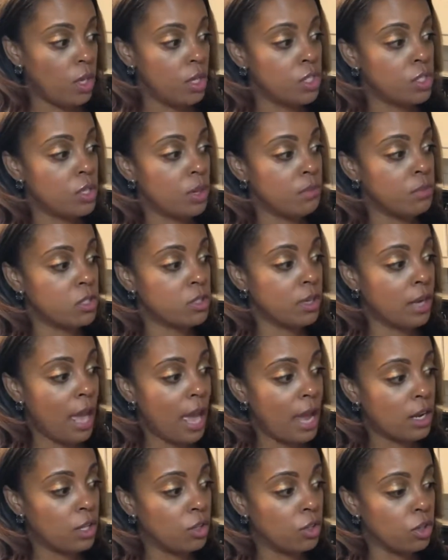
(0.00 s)
So I'm just gonna
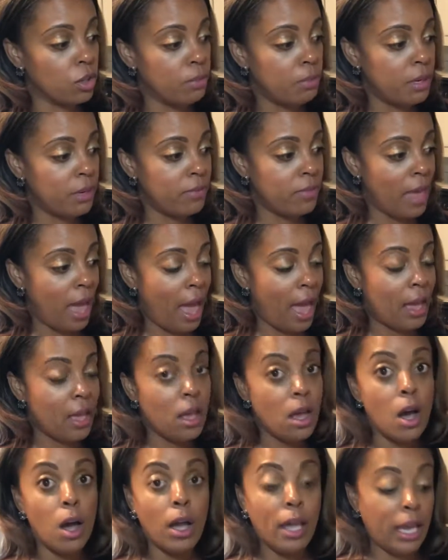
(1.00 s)
add a little bit of that.
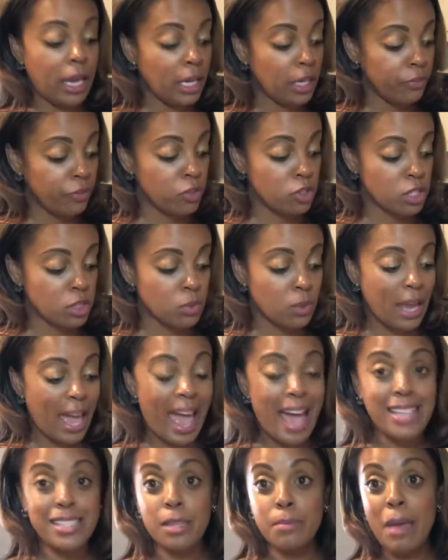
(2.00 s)
And if you just wanna
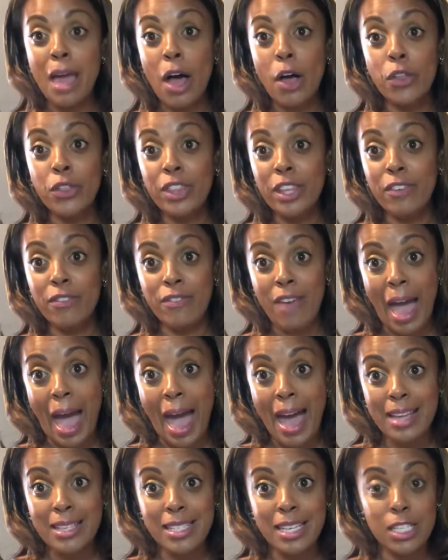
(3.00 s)
add some healthy
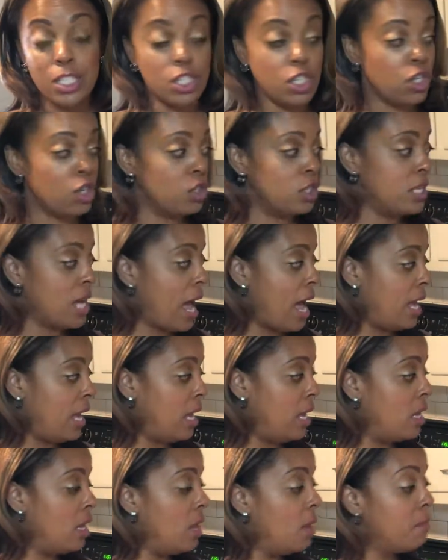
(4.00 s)
fat into your
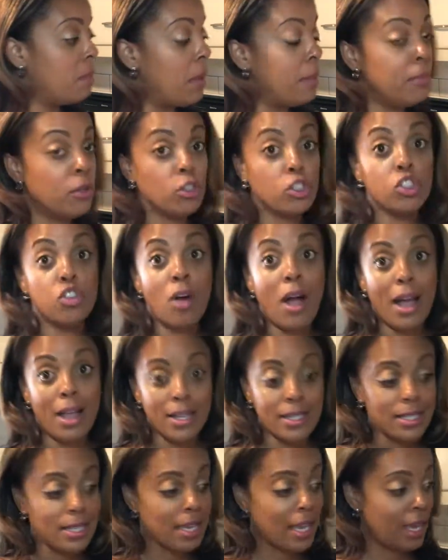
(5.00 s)
diet, maybe you're trying
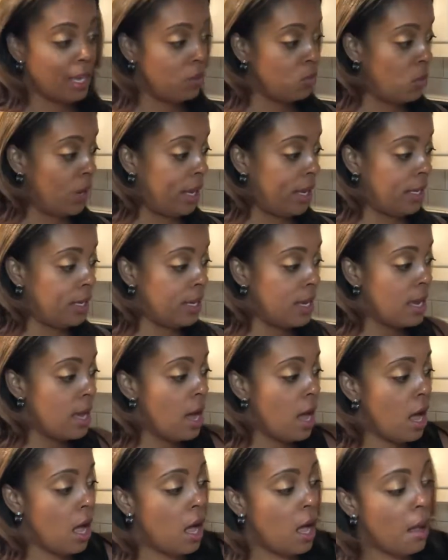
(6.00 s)
to gain weight.
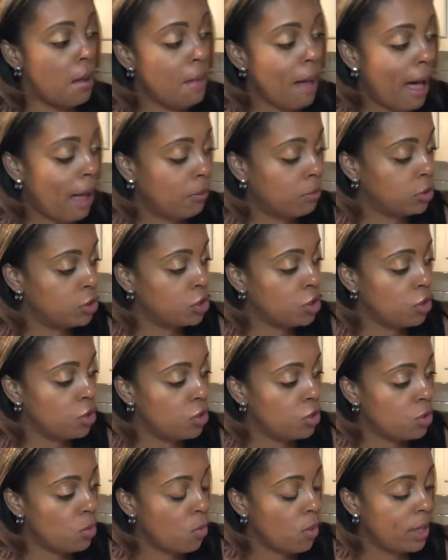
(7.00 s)
I will show you
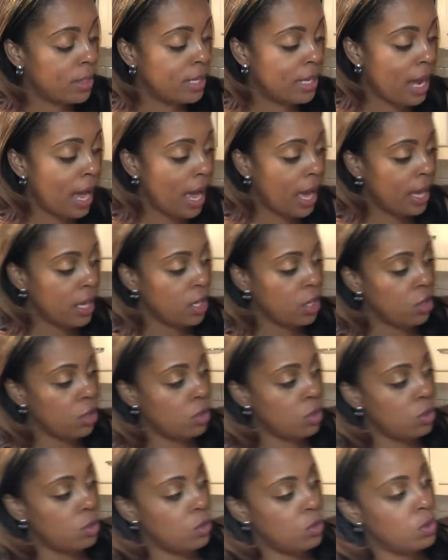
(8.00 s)
the one that I
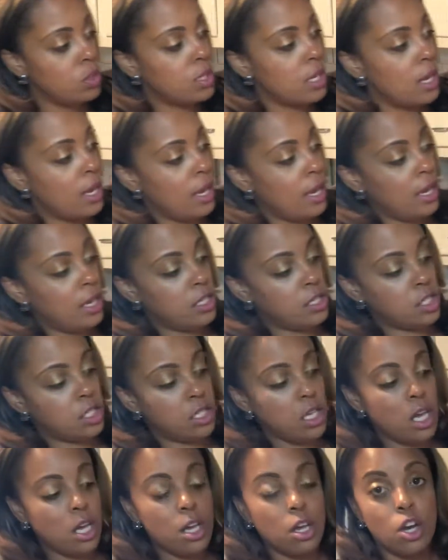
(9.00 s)
use is
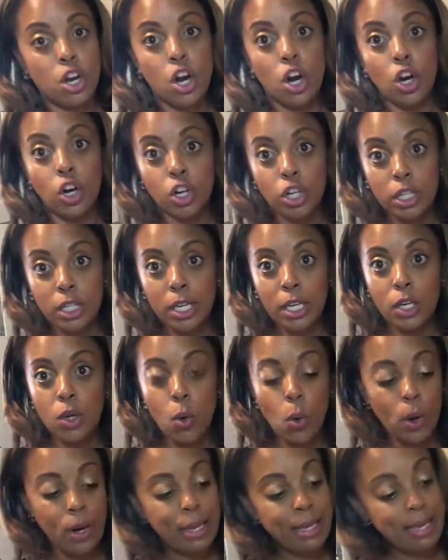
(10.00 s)
Kirkland
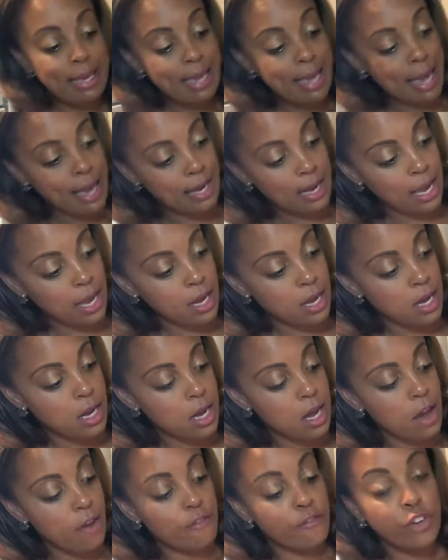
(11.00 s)
Organic
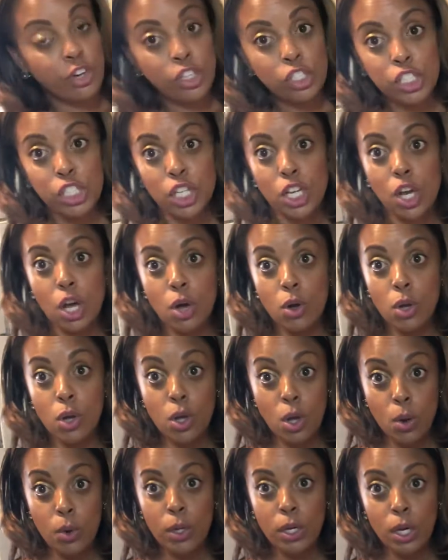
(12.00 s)
Virgin
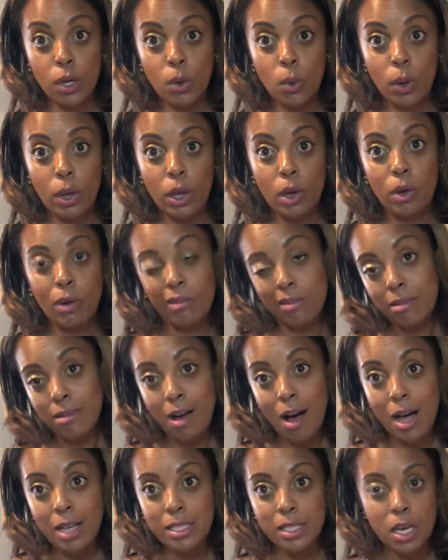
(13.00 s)
Coconut Oil.
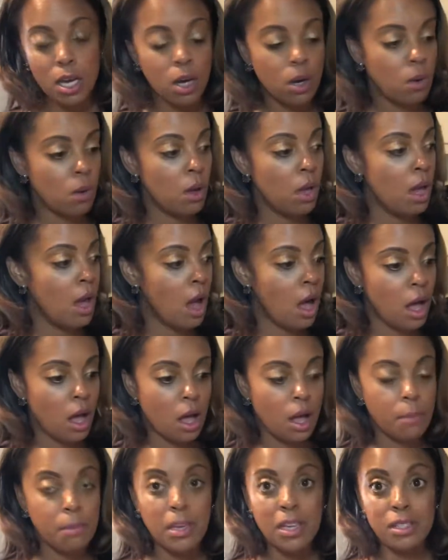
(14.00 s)
Costco
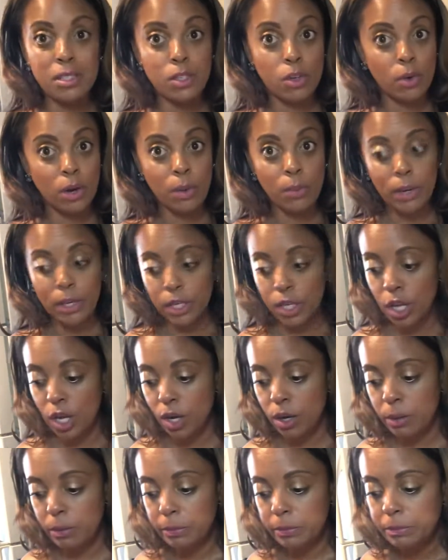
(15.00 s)
is a great way to
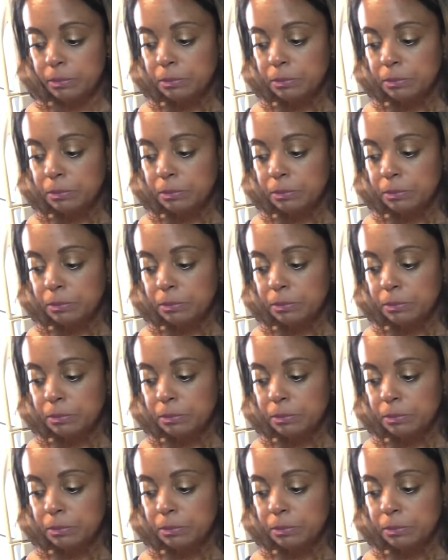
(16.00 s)
go.